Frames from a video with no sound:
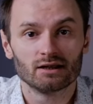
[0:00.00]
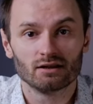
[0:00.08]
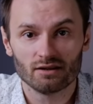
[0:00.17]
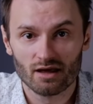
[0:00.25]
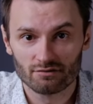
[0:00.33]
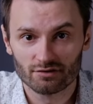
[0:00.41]

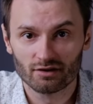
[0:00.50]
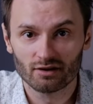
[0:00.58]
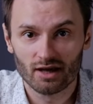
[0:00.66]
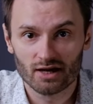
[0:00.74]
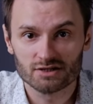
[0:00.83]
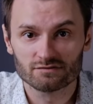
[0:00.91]

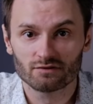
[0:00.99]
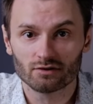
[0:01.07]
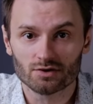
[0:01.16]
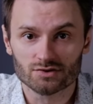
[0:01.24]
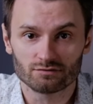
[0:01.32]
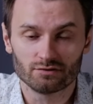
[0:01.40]
Nevertheless,
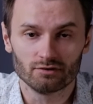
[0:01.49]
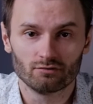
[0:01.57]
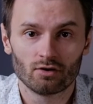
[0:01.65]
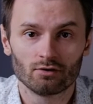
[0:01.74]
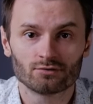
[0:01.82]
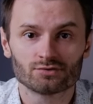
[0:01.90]
philosophy
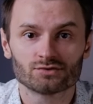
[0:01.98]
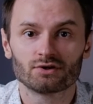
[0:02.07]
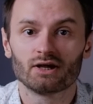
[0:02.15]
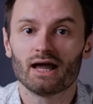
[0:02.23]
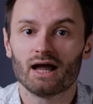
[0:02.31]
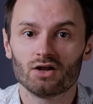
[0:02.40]
evolves
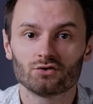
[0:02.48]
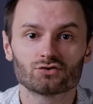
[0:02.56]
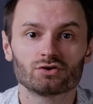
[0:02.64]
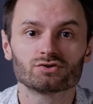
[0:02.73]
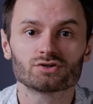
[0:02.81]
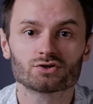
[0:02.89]
and
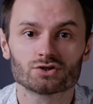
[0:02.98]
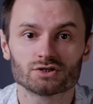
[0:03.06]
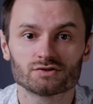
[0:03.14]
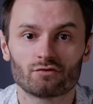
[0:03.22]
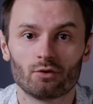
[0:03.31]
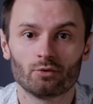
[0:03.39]

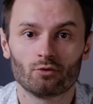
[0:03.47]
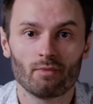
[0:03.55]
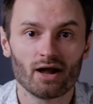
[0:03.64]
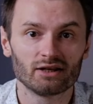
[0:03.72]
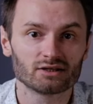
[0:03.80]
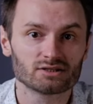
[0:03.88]
transitions from
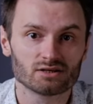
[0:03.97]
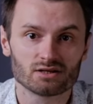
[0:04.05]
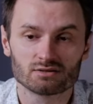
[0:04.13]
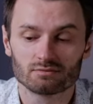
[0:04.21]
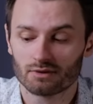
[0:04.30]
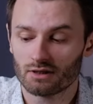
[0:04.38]

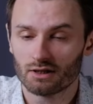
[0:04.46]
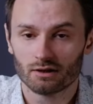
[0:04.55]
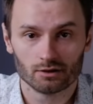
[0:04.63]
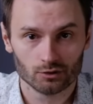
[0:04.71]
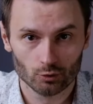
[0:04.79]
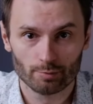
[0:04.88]
Romanticism
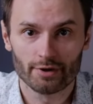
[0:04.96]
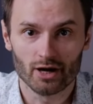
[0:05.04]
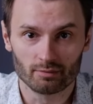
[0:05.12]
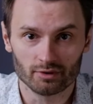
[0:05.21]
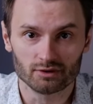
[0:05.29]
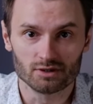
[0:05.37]
to
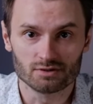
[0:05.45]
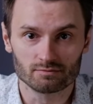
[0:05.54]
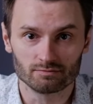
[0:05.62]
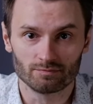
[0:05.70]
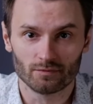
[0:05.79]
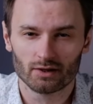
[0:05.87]
pragmatism.
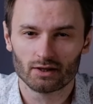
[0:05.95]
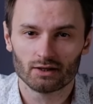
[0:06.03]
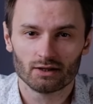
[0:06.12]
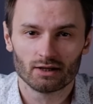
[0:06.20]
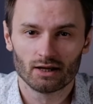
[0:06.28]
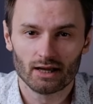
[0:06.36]

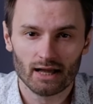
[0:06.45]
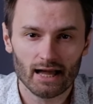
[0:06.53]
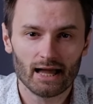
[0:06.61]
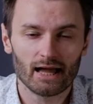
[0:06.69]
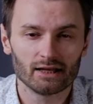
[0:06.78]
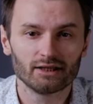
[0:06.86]

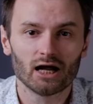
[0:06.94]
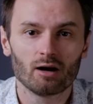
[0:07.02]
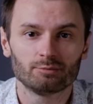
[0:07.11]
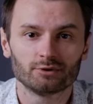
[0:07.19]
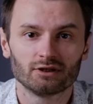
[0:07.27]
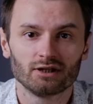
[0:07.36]

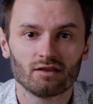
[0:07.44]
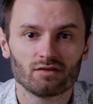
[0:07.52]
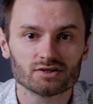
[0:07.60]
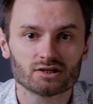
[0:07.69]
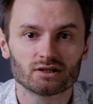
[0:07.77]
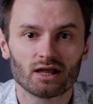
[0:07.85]
Undoubtedly,
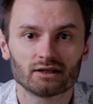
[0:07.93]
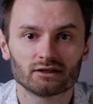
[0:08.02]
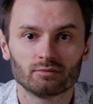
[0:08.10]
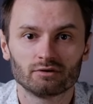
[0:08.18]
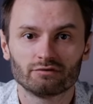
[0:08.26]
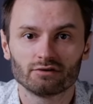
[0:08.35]
these
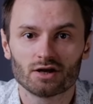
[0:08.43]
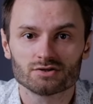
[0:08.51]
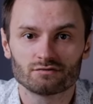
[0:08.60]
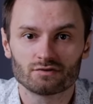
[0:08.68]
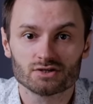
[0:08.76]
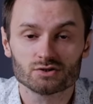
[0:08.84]
Enlightenment
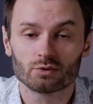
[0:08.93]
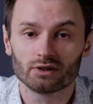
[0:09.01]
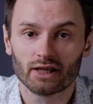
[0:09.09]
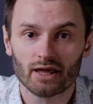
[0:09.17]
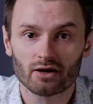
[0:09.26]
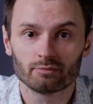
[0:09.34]
philosophers will
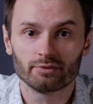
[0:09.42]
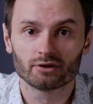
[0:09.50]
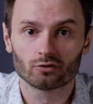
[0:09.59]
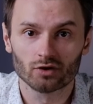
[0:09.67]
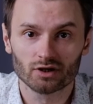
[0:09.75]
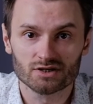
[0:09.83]
later be
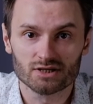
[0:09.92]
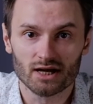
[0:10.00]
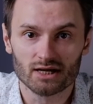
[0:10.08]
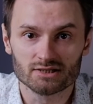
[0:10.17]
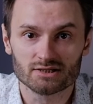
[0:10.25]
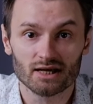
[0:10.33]

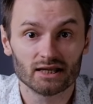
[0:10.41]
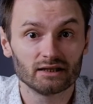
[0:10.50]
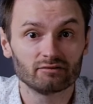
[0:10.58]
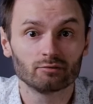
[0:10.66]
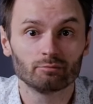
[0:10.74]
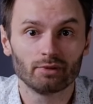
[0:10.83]
criticized and
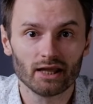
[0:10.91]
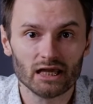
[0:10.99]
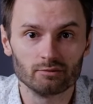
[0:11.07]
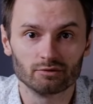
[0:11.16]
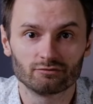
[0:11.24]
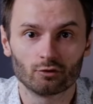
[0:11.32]
even
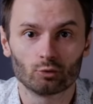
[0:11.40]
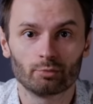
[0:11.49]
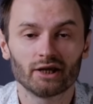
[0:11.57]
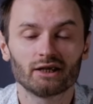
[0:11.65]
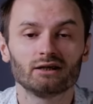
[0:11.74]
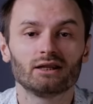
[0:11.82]
blamed for
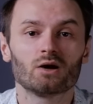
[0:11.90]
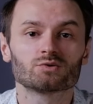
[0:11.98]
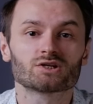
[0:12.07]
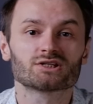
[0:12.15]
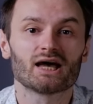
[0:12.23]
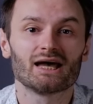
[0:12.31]
breaking down
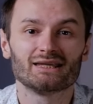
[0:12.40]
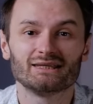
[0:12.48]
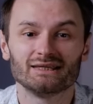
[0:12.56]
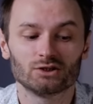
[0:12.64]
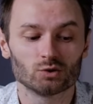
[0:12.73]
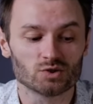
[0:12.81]

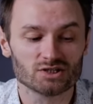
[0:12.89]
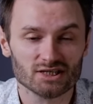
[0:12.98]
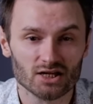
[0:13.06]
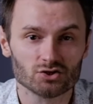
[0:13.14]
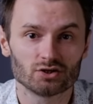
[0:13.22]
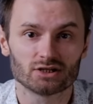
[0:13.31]
society to
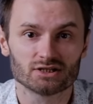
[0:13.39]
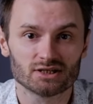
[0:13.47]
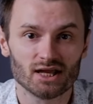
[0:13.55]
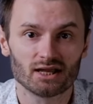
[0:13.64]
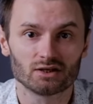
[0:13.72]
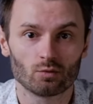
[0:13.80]
such an
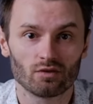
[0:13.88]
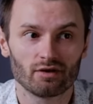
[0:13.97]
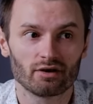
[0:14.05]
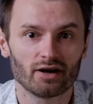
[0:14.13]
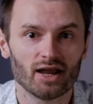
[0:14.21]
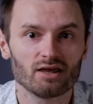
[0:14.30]
extent with
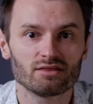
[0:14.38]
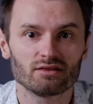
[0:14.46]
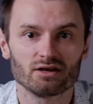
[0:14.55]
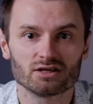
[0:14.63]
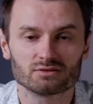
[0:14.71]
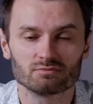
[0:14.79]
their
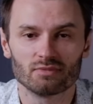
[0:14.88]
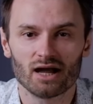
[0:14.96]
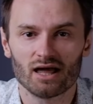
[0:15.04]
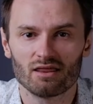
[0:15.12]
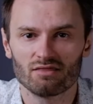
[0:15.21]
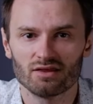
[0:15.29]
atheism
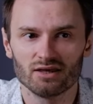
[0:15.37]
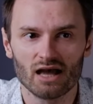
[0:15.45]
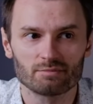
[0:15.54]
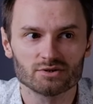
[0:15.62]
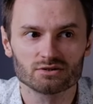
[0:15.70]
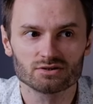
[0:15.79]
and the
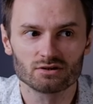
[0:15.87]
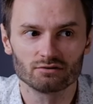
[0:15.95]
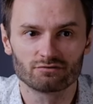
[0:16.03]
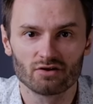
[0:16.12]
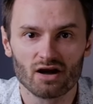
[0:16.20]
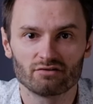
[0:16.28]
absence
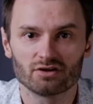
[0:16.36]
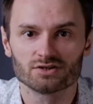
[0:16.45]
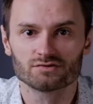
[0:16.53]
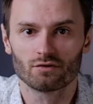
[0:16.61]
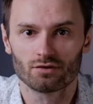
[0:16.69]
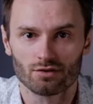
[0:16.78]
of preference
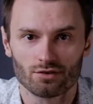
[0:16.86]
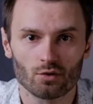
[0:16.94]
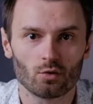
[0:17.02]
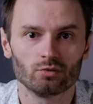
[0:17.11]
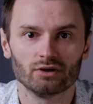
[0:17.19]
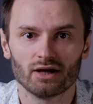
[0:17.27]
for the
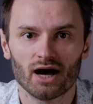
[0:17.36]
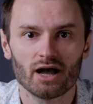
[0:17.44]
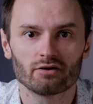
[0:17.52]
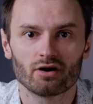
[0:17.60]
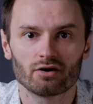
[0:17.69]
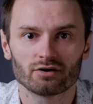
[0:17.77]
throne and
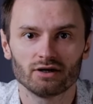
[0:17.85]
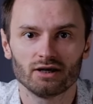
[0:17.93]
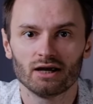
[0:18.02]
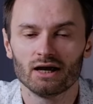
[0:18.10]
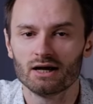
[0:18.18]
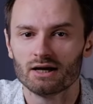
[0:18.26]

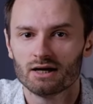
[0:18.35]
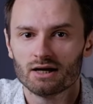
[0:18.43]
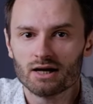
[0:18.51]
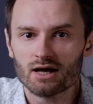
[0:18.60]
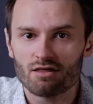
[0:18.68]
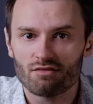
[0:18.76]
hierarchy
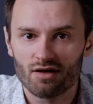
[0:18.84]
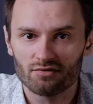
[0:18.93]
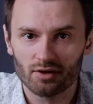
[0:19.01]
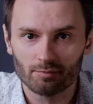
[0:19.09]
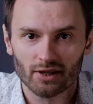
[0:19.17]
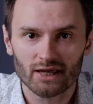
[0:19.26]
that
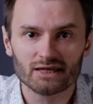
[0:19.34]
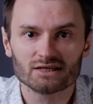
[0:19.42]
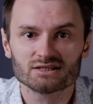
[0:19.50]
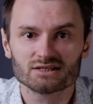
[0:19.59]
they played a